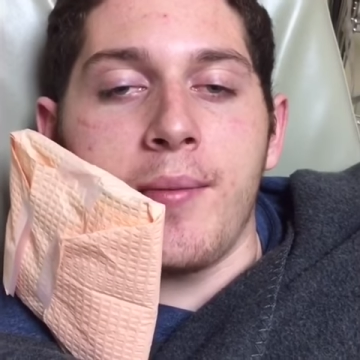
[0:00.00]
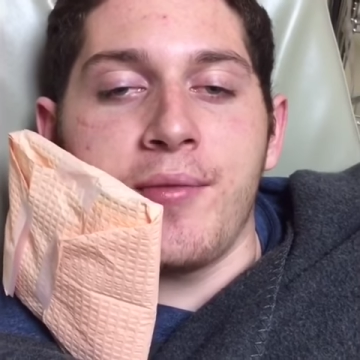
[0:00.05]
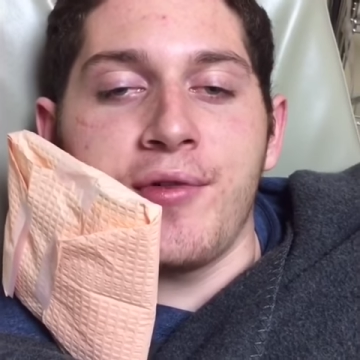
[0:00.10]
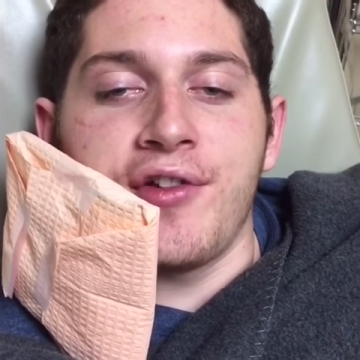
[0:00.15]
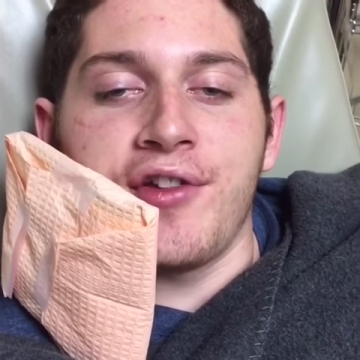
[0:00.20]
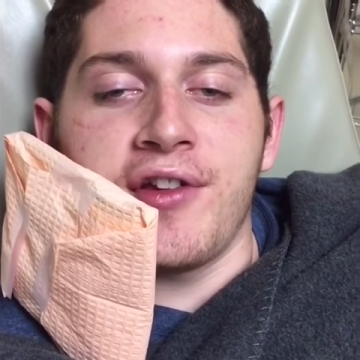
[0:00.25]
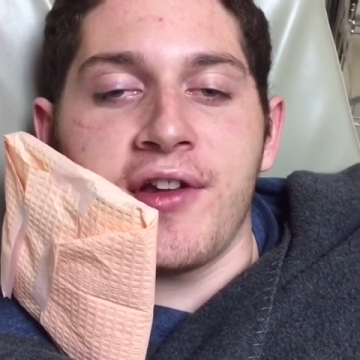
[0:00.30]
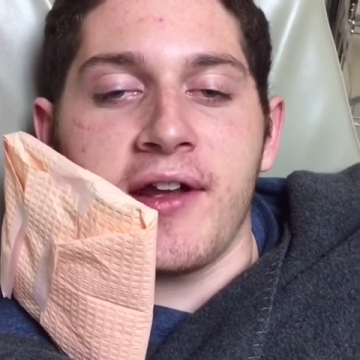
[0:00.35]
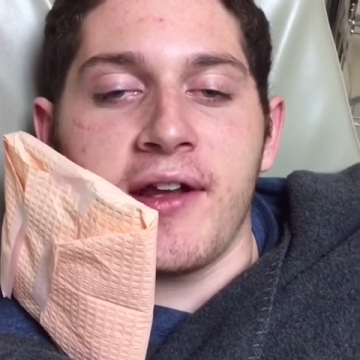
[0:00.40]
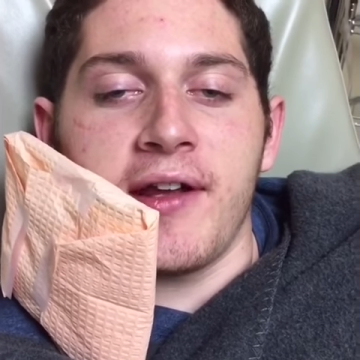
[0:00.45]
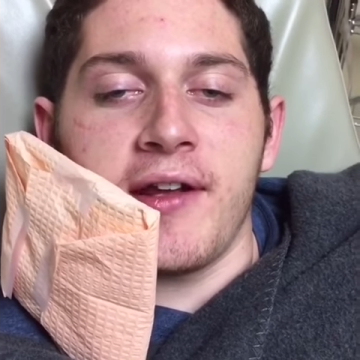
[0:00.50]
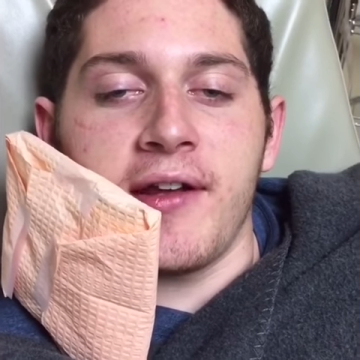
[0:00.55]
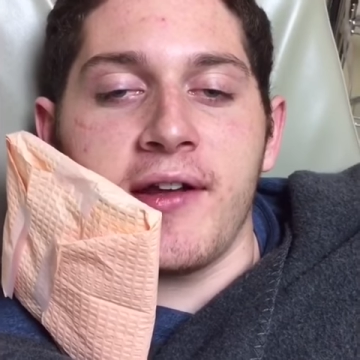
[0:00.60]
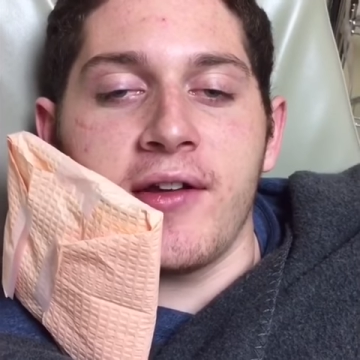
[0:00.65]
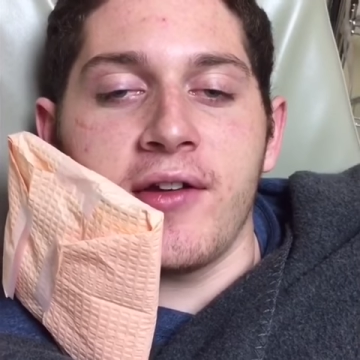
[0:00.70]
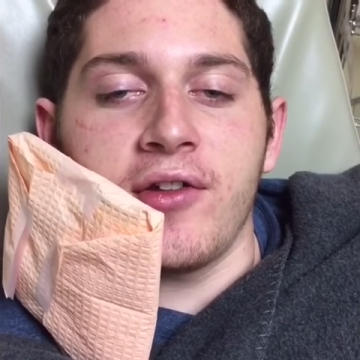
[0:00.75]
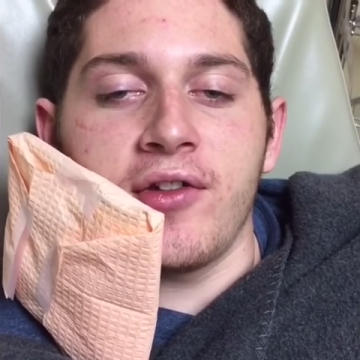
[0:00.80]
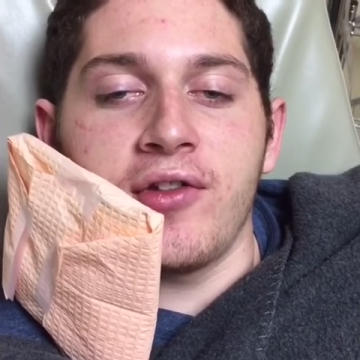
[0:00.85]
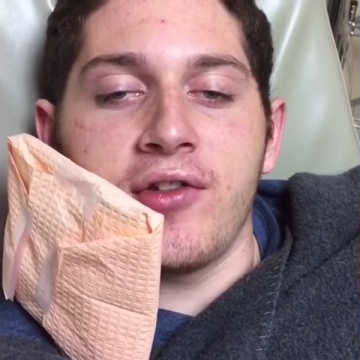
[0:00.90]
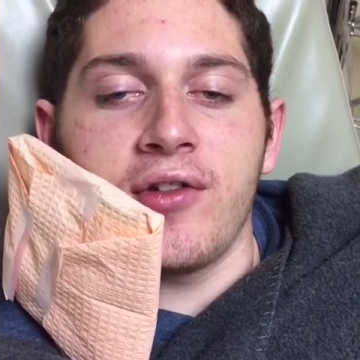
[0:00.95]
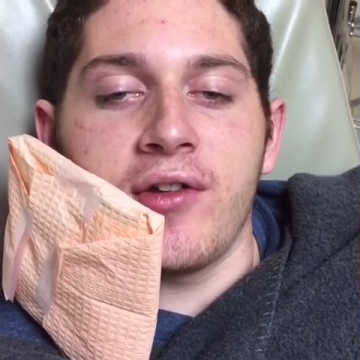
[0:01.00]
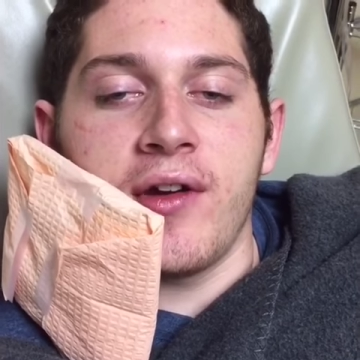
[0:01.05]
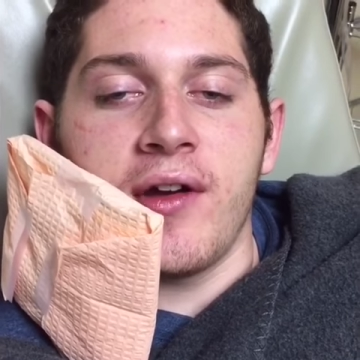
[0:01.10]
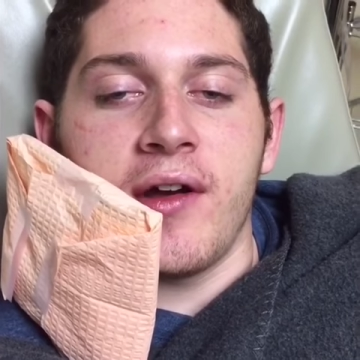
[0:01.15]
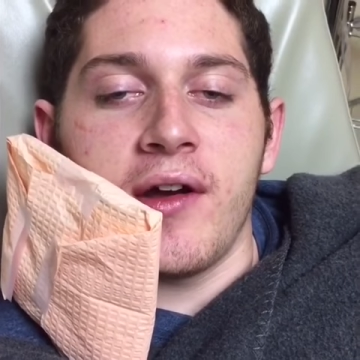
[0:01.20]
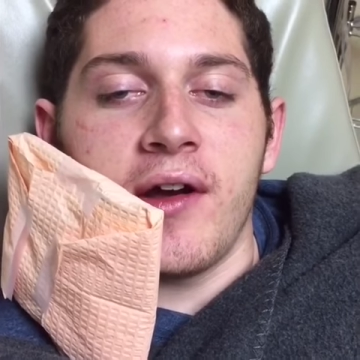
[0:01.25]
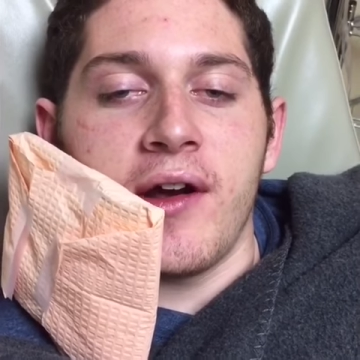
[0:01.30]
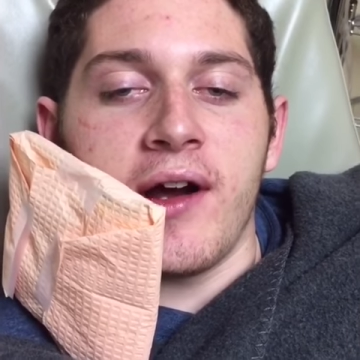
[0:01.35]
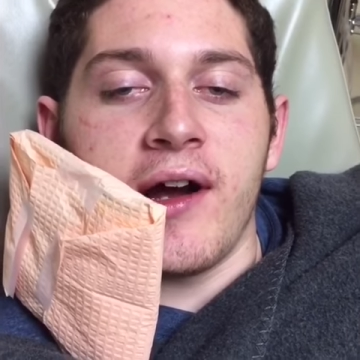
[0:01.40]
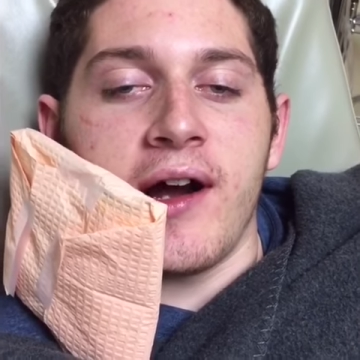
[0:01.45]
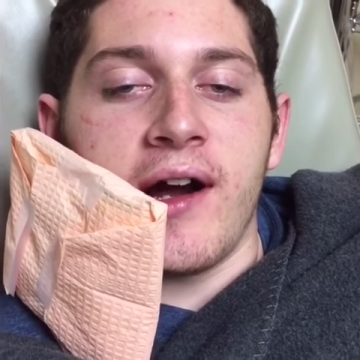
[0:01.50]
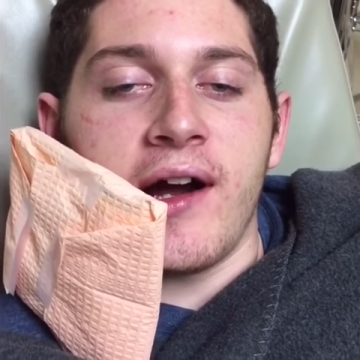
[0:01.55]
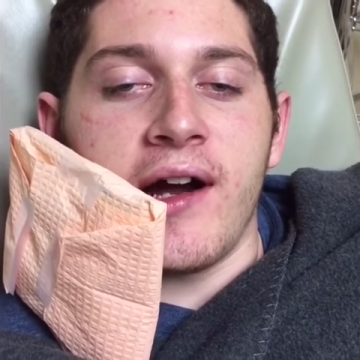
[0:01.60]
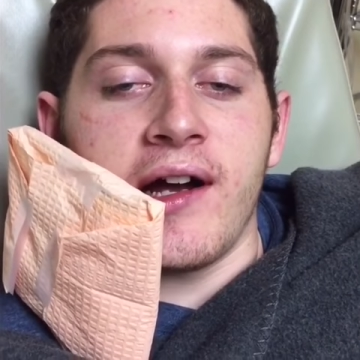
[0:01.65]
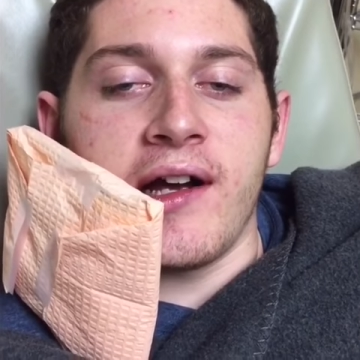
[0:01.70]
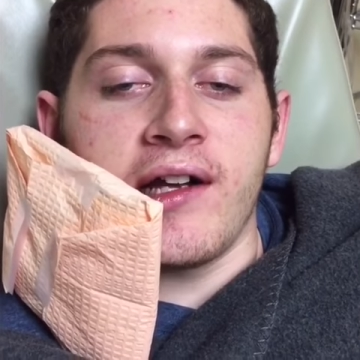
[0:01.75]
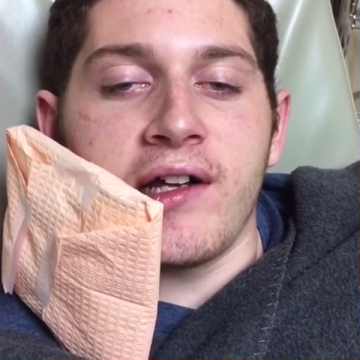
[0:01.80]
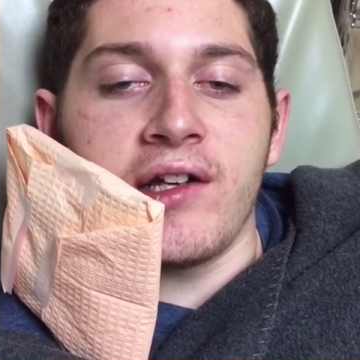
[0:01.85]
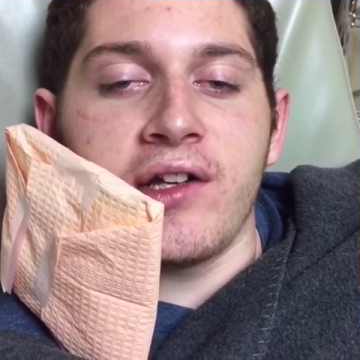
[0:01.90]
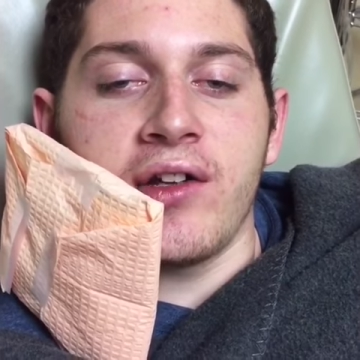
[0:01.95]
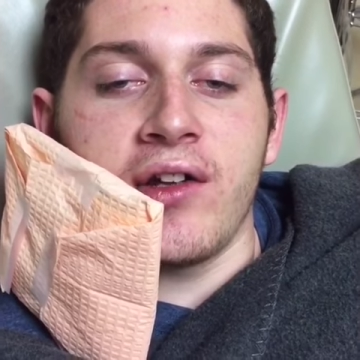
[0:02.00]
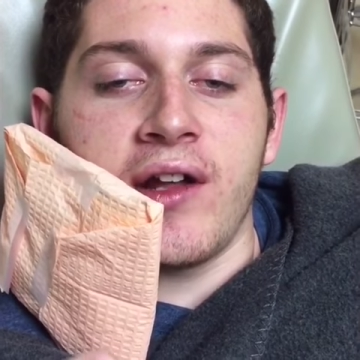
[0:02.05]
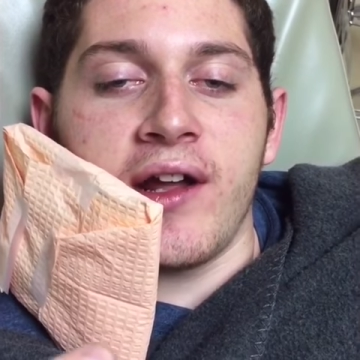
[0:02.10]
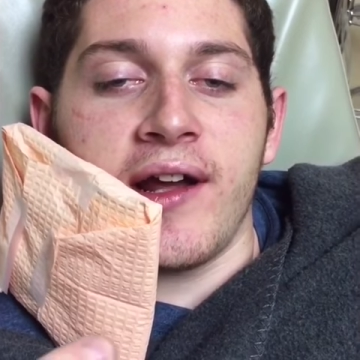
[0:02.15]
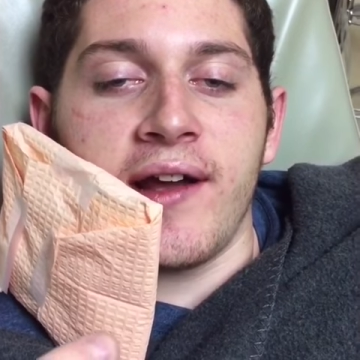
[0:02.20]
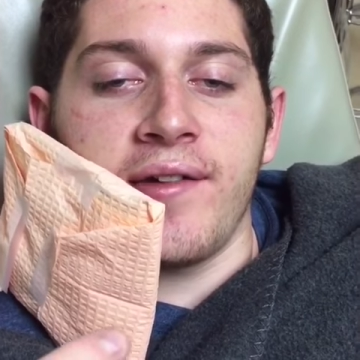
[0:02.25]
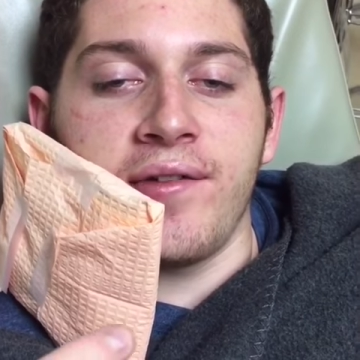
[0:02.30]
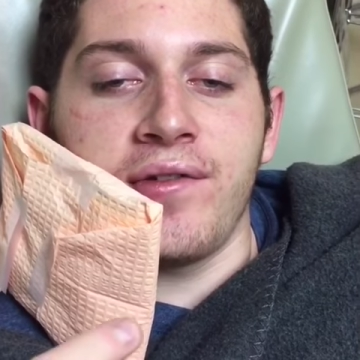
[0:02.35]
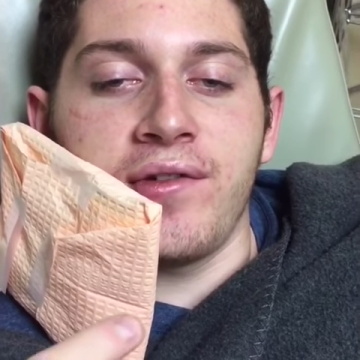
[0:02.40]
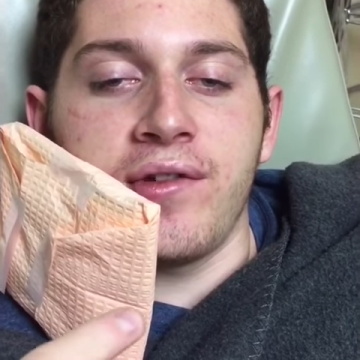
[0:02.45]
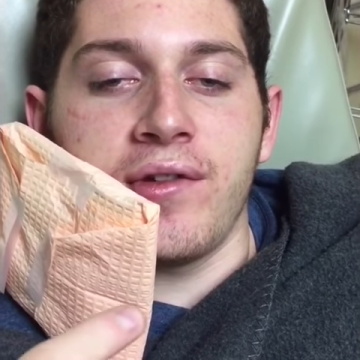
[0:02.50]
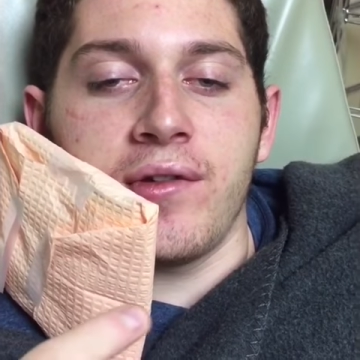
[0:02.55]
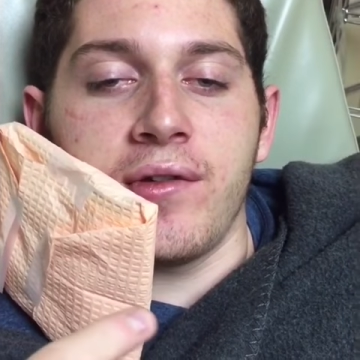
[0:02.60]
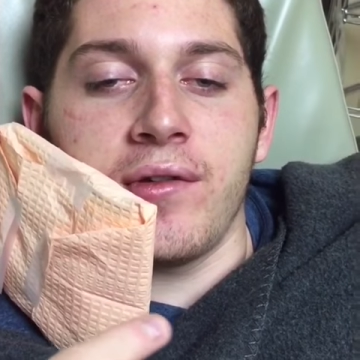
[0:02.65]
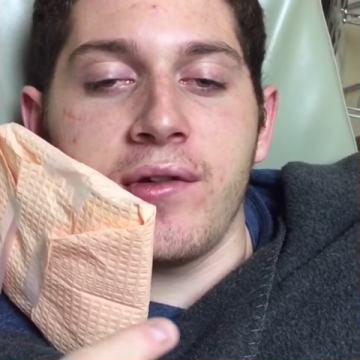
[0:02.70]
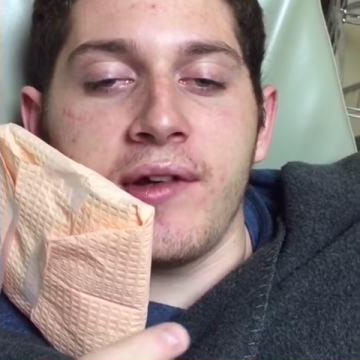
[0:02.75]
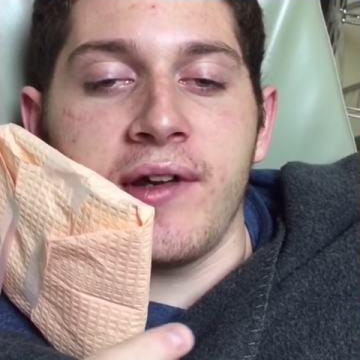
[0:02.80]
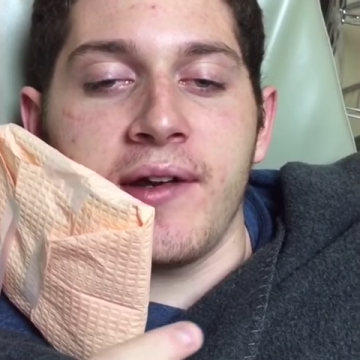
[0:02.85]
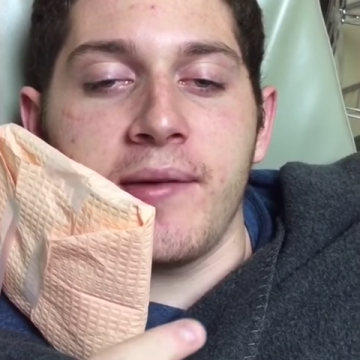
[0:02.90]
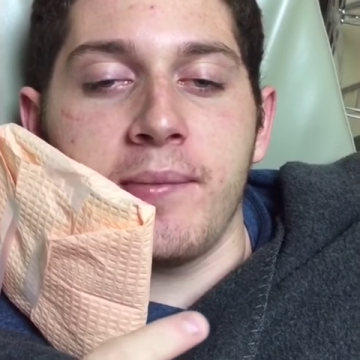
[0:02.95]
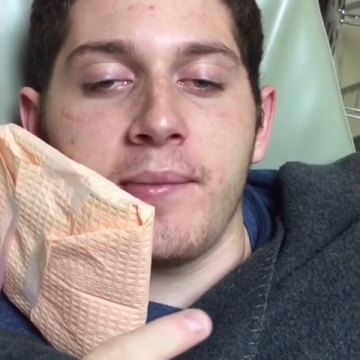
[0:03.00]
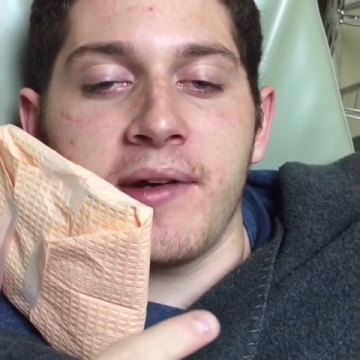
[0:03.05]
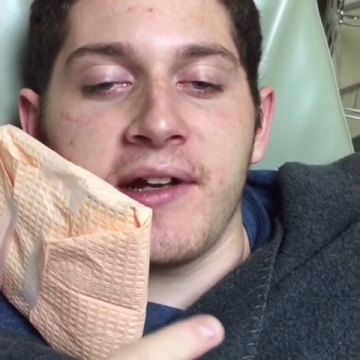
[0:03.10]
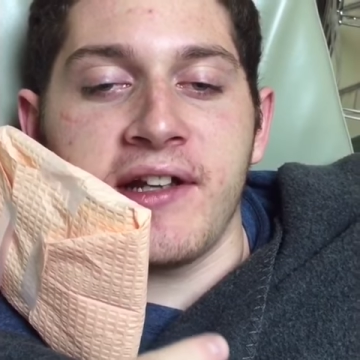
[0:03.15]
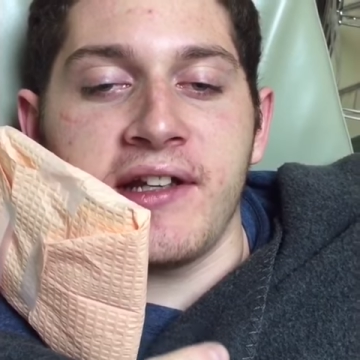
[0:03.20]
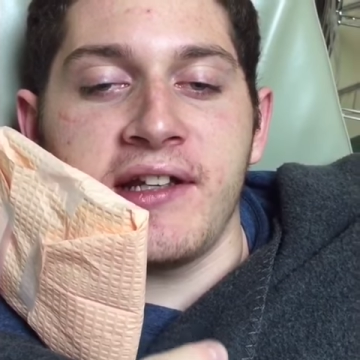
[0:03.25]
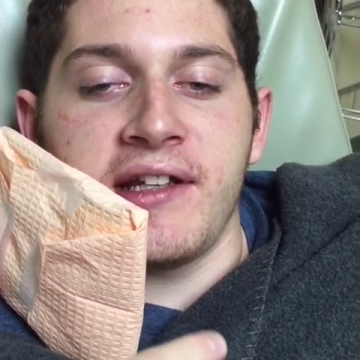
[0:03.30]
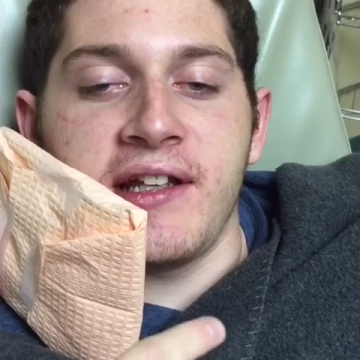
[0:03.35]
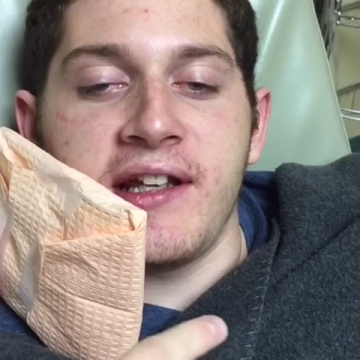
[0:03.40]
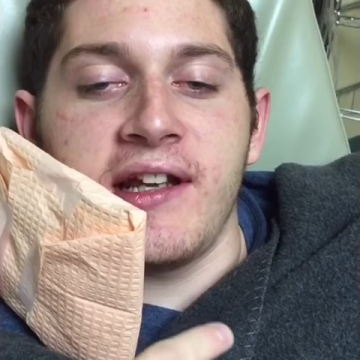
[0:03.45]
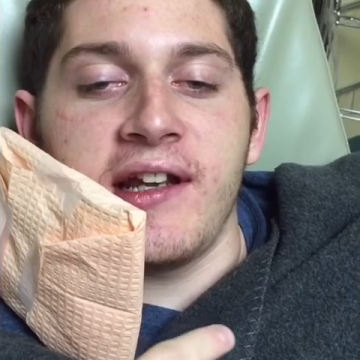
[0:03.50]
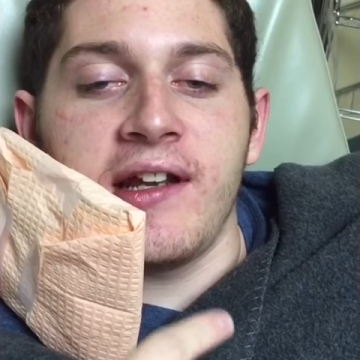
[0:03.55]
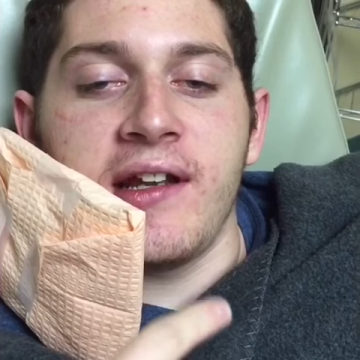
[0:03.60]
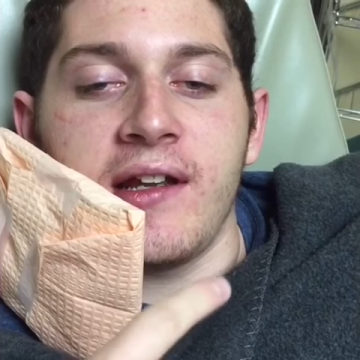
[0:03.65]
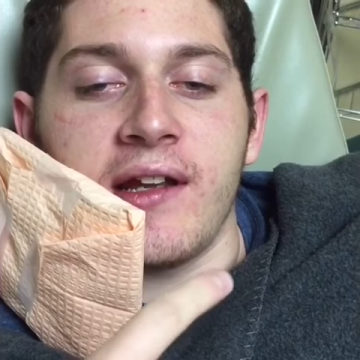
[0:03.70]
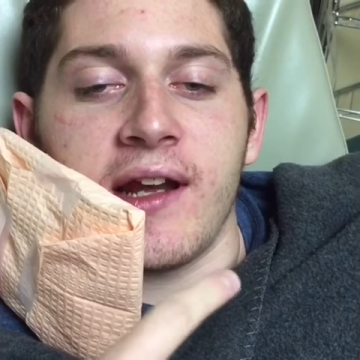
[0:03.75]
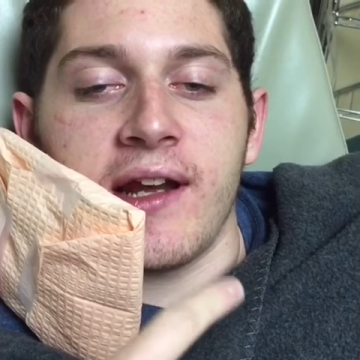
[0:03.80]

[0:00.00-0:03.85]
I'm saying is, I still have to get my teeth.